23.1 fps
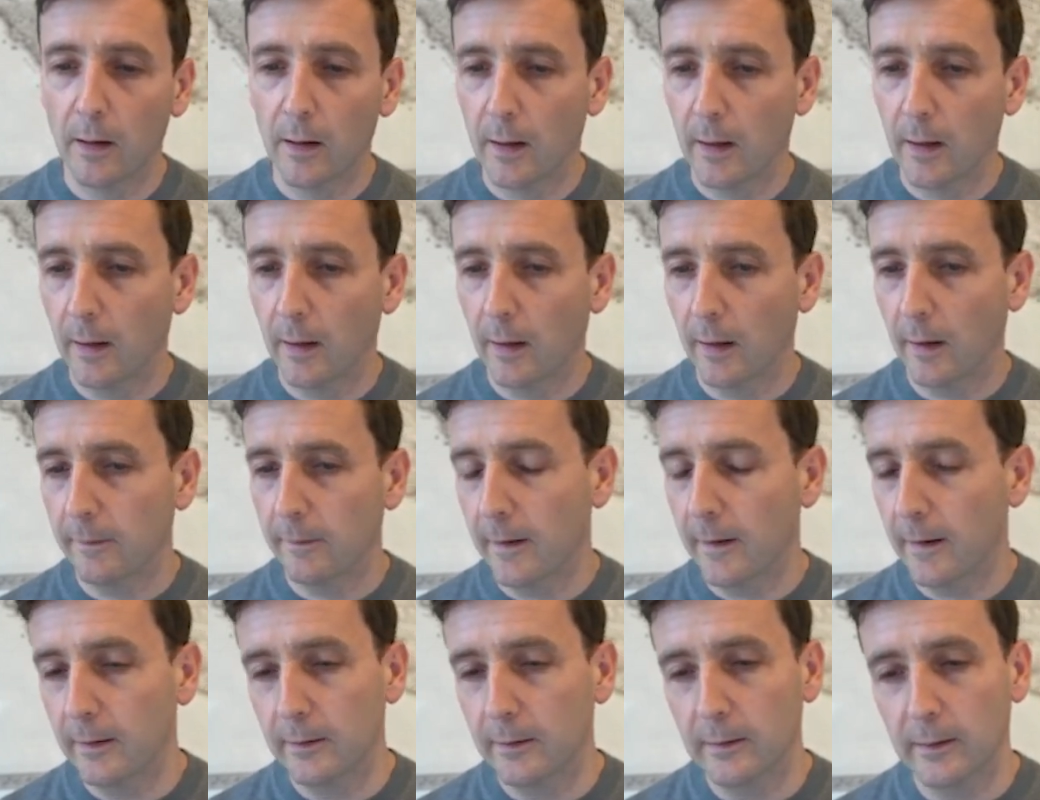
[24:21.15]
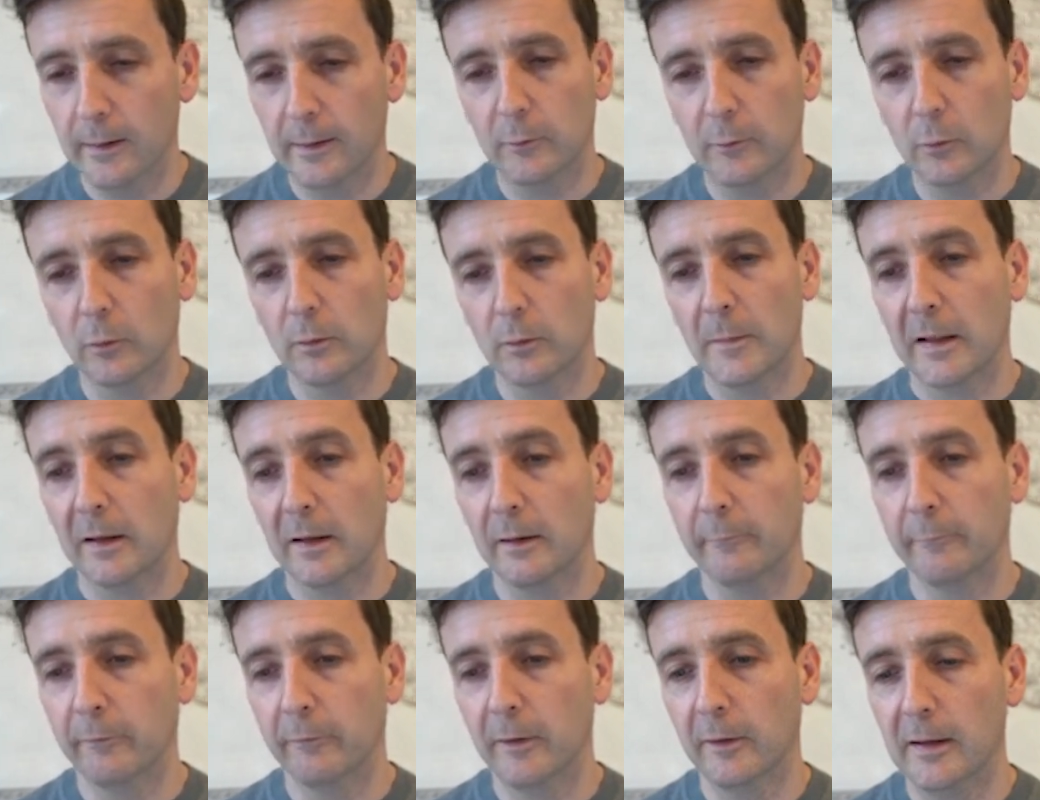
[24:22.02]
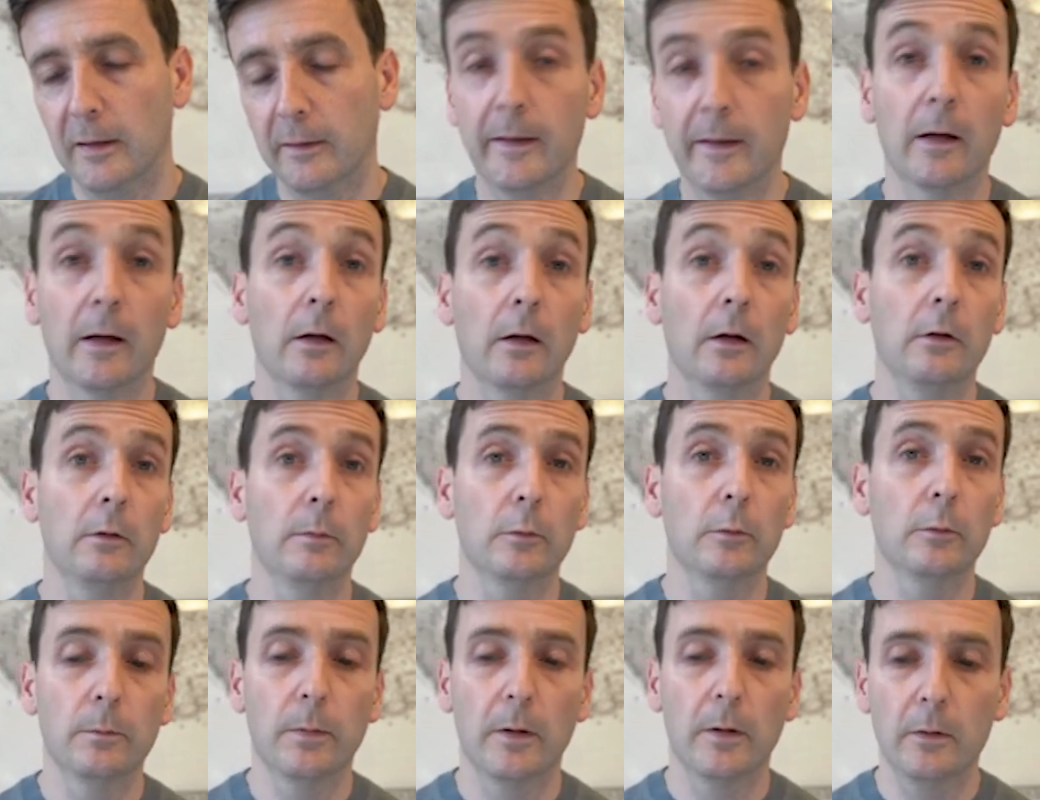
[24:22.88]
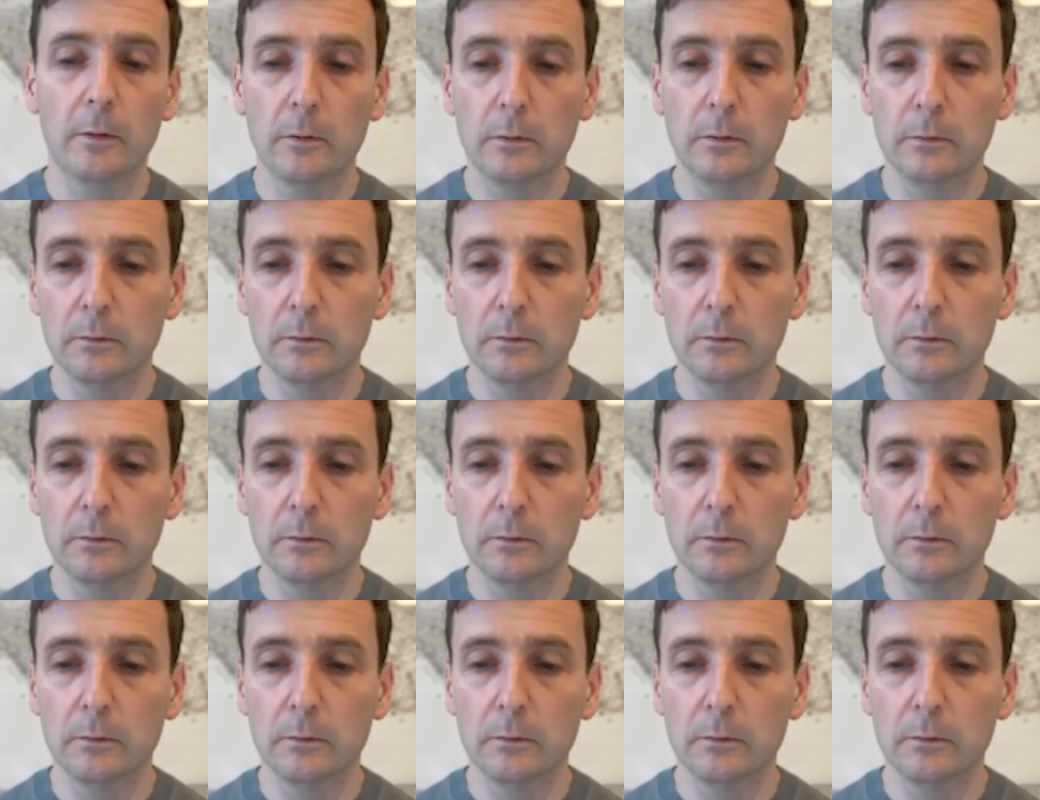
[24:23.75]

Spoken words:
And then if you want to make it freely downloadable by all,